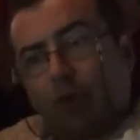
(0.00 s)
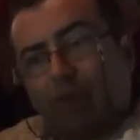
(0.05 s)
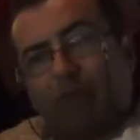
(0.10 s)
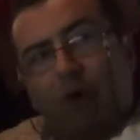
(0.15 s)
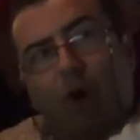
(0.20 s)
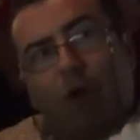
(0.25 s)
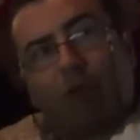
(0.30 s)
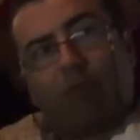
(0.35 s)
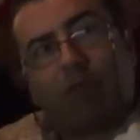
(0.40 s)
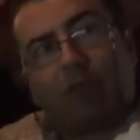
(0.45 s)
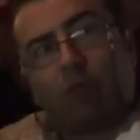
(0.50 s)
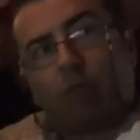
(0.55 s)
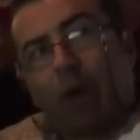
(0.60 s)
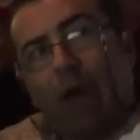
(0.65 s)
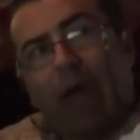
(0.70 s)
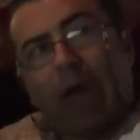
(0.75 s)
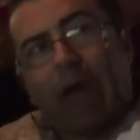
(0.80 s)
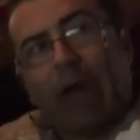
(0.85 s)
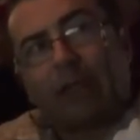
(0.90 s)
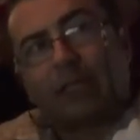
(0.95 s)
revolving yeah.
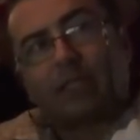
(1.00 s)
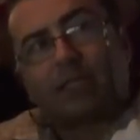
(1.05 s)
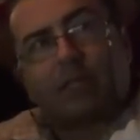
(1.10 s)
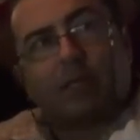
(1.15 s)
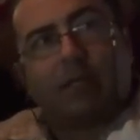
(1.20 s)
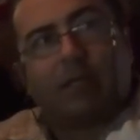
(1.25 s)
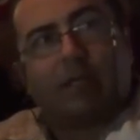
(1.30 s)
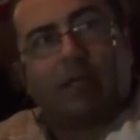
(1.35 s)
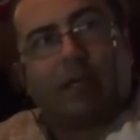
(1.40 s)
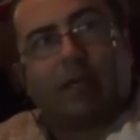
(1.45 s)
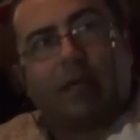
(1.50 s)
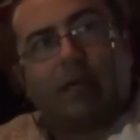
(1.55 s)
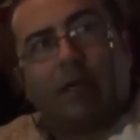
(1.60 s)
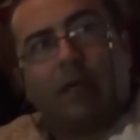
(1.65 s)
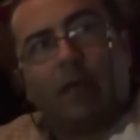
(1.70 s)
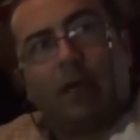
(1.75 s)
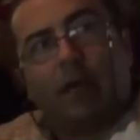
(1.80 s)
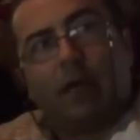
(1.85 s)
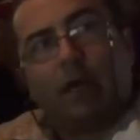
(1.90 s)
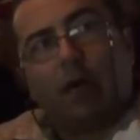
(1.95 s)
racks and uh,
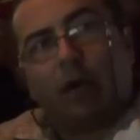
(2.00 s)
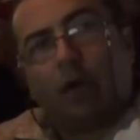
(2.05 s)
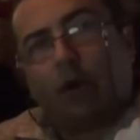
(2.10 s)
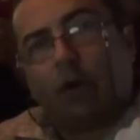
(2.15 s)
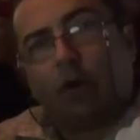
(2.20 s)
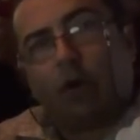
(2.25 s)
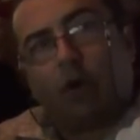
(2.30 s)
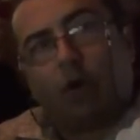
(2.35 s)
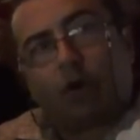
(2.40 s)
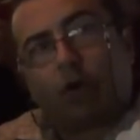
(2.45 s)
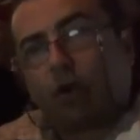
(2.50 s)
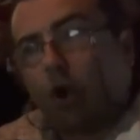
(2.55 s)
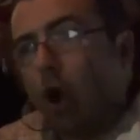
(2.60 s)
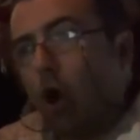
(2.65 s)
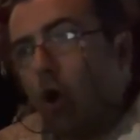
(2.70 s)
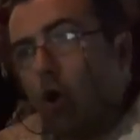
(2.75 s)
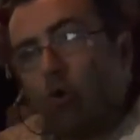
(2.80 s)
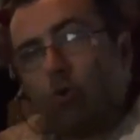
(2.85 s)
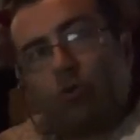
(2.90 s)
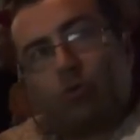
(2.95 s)
or, or
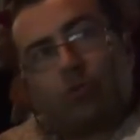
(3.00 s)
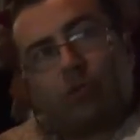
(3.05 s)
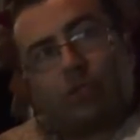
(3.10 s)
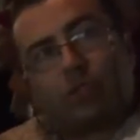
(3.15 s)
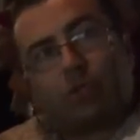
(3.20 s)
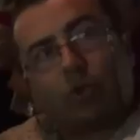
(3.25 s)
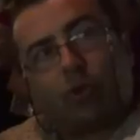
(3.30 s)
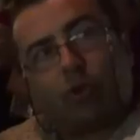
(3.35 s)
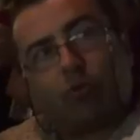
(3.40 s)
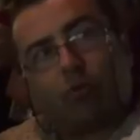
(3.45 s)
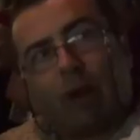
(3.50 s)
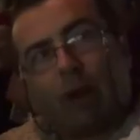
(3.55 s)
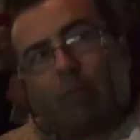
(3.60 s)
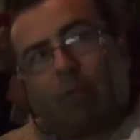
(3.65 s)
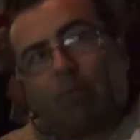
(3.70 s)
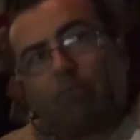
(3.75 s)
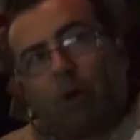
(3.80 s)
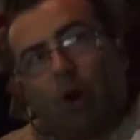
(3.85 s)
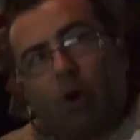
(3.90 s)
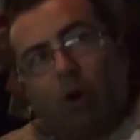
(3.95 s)
cones or
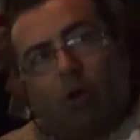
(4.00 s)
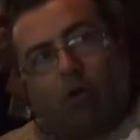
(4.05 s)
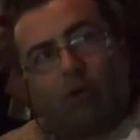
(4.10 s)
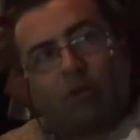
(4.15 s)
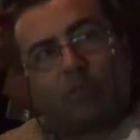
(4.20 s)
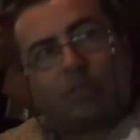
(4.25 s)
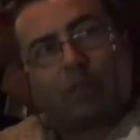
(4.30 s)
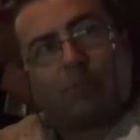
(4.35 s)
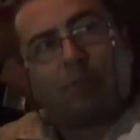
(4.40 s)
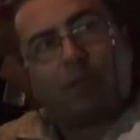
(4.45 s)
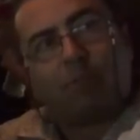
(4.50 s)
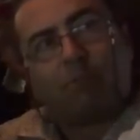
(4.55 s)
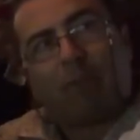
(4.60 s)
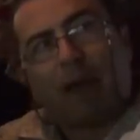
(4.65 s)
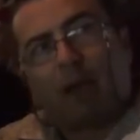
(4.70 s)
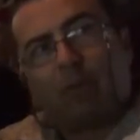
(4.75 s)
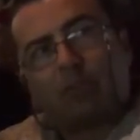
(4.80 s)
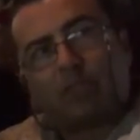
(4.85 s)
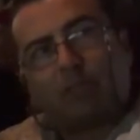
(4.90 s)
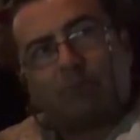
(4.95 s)
rubber balls, yeah, I mean,
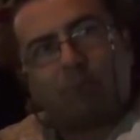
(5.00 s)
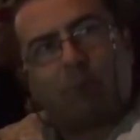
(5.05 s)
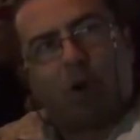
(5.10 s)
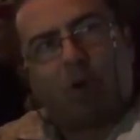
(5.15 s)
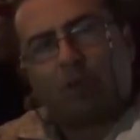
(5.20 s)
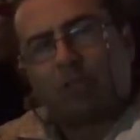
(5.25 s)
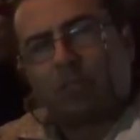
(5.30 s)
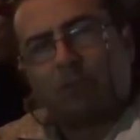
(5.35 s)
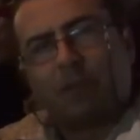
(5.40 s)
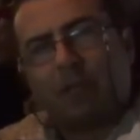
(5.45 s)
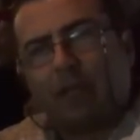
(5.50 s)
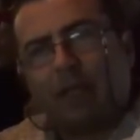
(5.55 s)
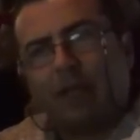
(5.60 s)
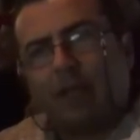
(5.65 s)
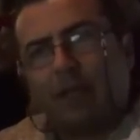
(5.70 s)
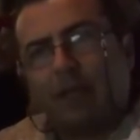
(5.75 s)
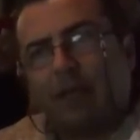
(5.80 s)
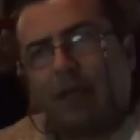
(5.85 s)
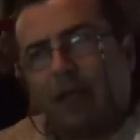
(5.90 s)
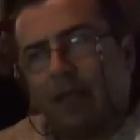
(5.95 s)
bouncing yeah. balls. I mean,
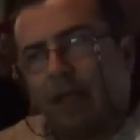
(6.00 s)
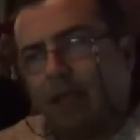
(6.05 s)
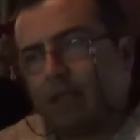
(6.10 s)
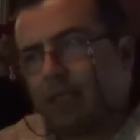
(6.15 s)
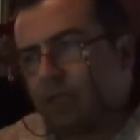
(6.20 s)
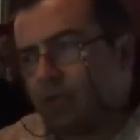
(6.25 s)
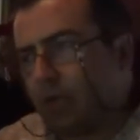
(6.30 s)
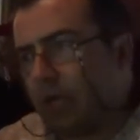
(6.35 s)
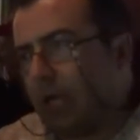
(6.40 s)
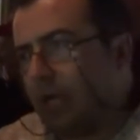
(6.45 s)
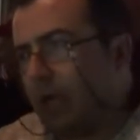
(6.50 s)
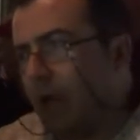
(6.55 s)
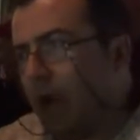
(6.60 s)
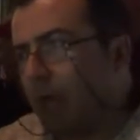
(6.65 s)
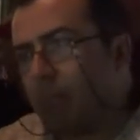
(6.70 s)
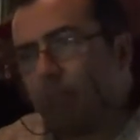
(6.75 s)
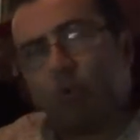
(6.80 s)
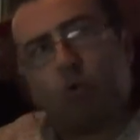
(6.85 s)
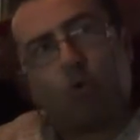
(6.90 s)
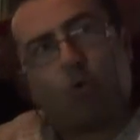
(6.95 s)
yeah. it's really
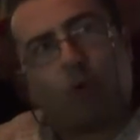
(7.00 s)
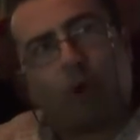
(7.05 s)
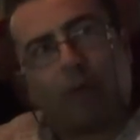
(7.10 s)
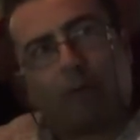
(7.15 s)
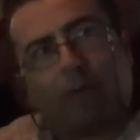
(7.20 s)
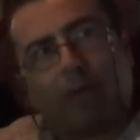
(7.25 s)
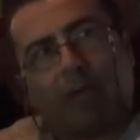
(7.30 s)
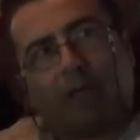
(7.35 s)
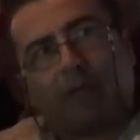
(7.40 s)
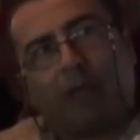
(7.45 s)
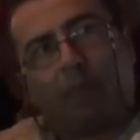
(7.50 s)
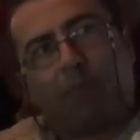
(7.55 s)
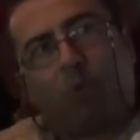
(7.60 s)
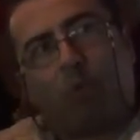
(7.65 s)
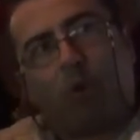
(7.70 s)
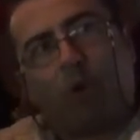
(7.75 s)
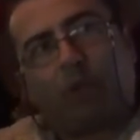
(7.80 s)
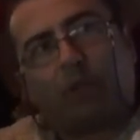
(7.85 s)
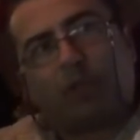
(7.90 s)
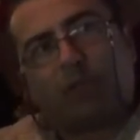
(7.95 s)
not pool. I mean, at that mm.
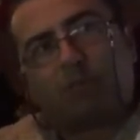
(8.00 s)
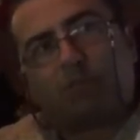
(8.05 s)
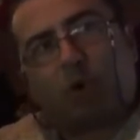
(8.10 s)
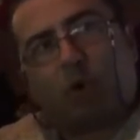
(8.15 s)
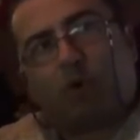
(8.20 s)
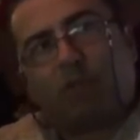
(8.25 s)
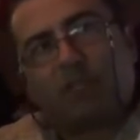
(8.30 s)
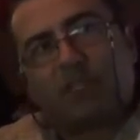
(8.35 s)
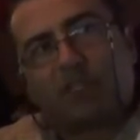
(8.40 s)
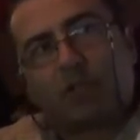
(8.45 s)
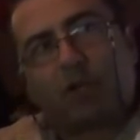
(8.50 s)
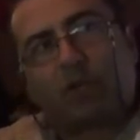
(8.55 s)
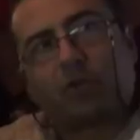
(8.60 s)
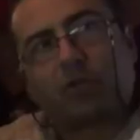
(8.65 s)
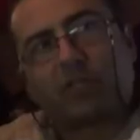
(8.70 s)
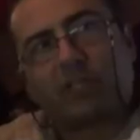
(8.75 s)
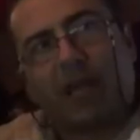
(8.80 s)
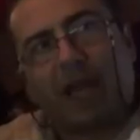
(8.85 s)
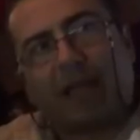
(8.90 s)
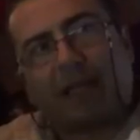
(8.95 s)
point, it's more of a
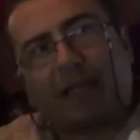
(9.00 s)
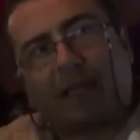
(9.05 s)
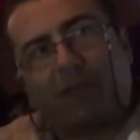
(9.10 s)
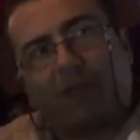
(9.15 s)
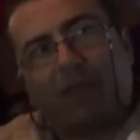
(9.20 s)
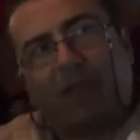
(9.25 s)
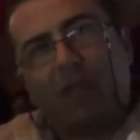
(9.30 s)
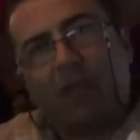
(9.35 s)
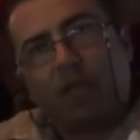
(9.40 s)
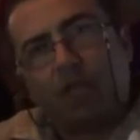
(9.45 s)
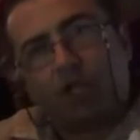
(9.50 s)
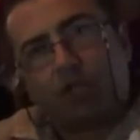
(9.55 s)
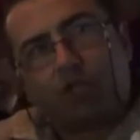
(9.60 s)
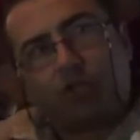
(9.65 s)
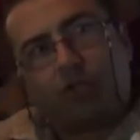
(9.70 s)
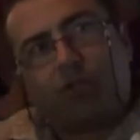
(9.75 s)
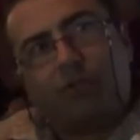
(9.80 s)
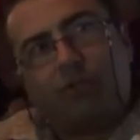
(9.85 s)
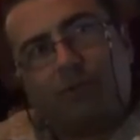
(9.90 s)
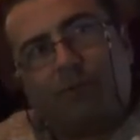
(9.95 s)
circus act. I think
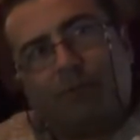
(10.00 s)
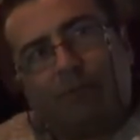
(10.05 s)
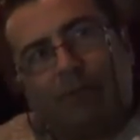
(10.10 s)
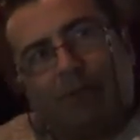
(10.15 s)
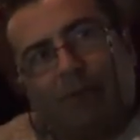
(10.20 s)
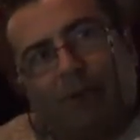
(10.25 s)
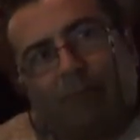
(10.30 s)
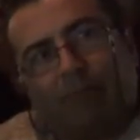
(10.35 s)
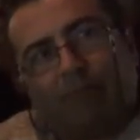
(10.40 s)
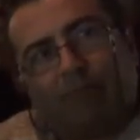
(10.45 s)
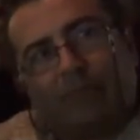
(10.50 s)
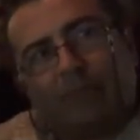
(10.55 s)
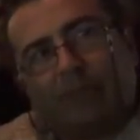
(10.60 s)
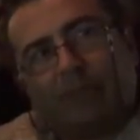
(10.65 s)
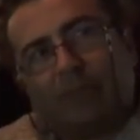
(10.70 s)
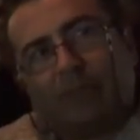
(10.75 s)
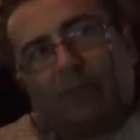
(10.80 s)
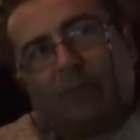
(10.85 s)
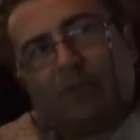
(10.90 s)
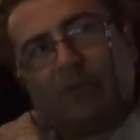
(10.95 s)
using uh, four
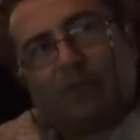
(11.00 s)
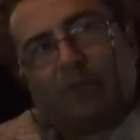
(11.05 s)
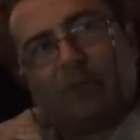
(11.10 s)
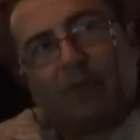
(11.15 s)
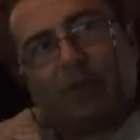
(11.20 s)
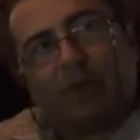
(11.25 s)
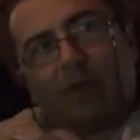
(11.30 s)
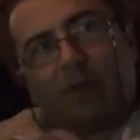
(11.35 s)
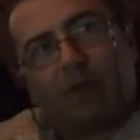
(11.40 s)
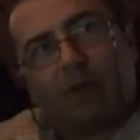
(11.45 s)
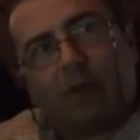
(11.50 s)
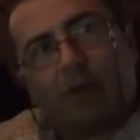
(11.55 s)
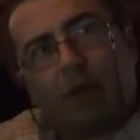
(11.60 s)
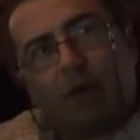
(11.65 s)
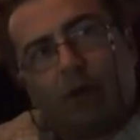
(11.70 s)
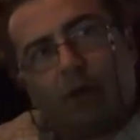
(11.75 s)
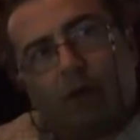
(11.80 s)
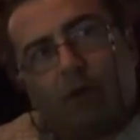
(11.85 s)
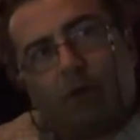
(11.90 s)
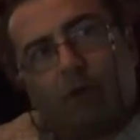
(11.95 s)
cues, six
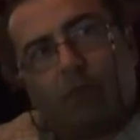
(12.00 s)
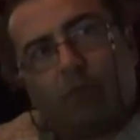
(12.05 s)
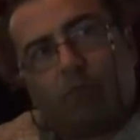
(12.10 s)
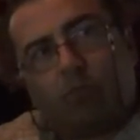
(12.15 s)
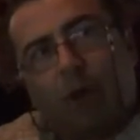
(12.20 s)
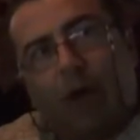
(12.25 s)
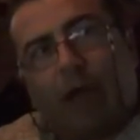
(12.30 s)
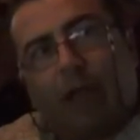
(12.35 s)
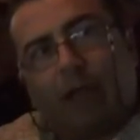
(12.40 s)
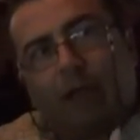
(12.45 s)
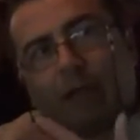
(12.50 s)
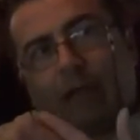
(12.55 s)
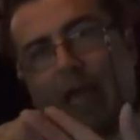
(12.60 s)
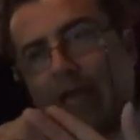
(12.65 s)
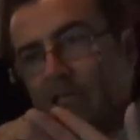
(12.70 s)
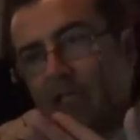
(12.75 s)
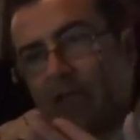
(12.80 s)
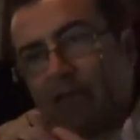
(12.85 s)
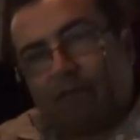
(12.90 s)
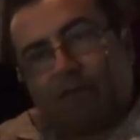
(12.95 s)
cues, right?
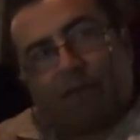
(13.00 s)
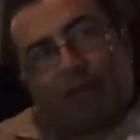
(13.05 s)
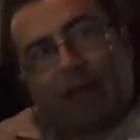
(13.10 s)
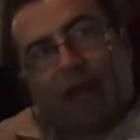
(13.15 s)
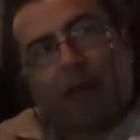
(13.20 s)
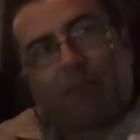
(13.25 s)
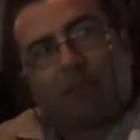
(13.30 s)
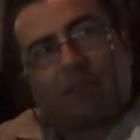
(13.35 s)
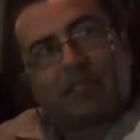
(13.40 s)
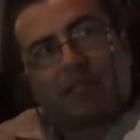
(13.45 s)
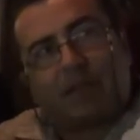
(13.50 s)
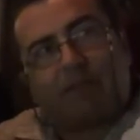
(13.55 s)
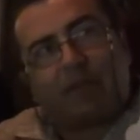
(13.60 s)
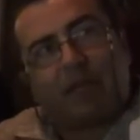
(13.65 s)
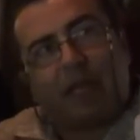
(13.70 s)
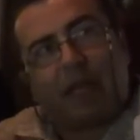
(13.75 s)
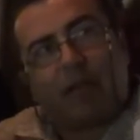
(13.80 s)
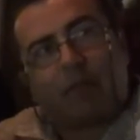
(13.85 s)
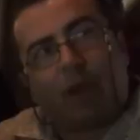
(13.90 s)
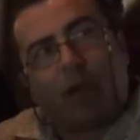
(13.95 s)
As if it happens
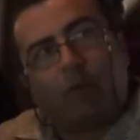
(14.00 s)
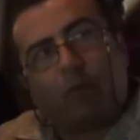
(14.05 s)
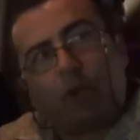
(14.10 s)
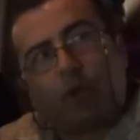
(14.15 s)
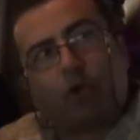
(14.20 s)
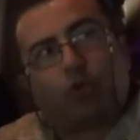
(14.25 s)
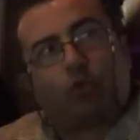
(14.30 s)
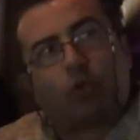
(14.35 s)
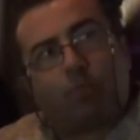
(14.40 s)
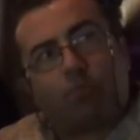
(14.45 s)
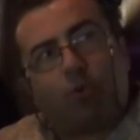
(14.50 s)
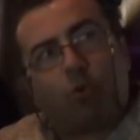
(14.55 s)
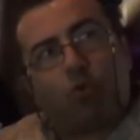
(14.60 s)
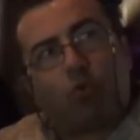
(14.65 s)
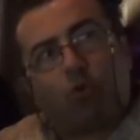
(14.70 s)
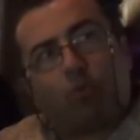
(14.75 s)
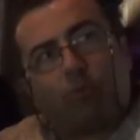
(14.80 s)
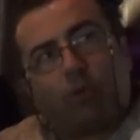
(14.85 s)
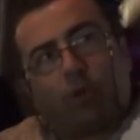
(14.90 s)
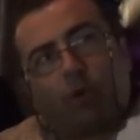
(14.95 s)
every day, right? We go to a pool
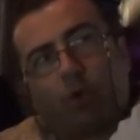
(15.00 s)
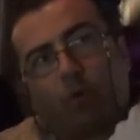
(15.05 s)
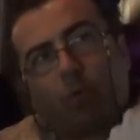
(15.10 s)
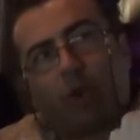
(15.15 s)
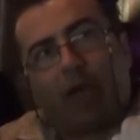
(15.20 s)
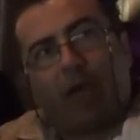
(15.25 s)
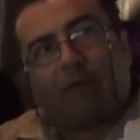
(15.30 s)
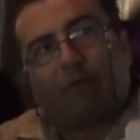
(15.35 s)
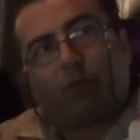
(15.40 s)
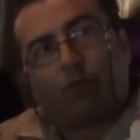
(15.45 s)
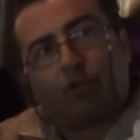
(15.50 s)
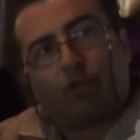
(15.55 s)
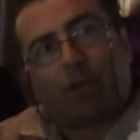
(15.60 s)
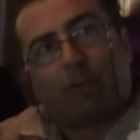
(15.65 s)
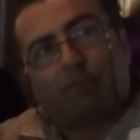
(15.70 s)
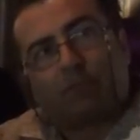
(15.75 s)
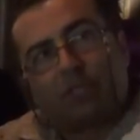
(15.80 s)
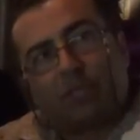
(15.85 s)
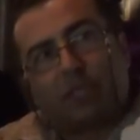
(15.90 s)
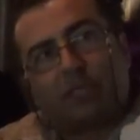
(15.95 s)
room, you know, and we have to
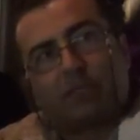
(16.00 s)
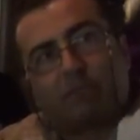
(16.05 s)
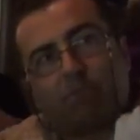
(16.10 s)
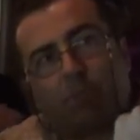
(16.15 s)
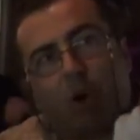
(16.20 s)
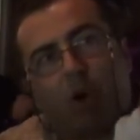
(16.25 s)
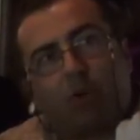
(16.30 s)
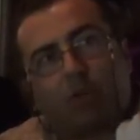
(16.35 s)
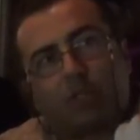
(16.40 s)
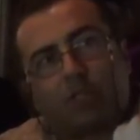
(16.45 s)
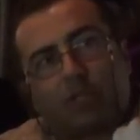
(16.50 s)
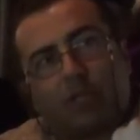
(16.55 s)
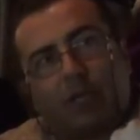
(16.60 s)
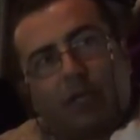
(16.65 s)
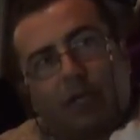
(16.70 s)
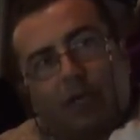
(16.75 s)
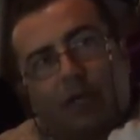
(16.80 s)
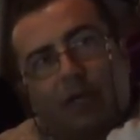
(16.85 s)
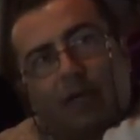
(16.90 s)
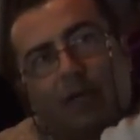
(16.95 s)
jump six balls. Uh,
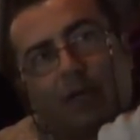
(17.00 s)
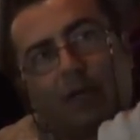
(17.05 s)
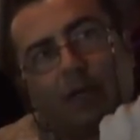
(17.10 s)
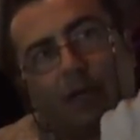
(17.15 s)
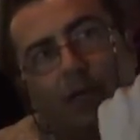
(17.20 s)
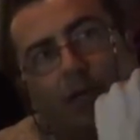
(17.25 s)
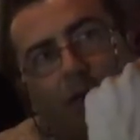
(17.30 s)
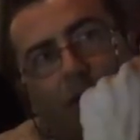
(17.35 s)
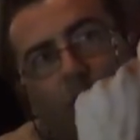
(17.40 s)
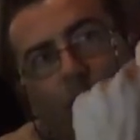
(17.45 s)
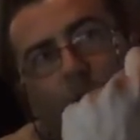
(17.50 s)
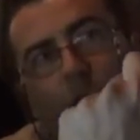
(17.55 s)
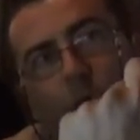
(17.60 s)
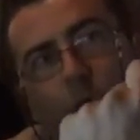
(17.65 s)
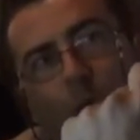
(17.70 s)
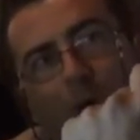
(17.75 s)
you know, all at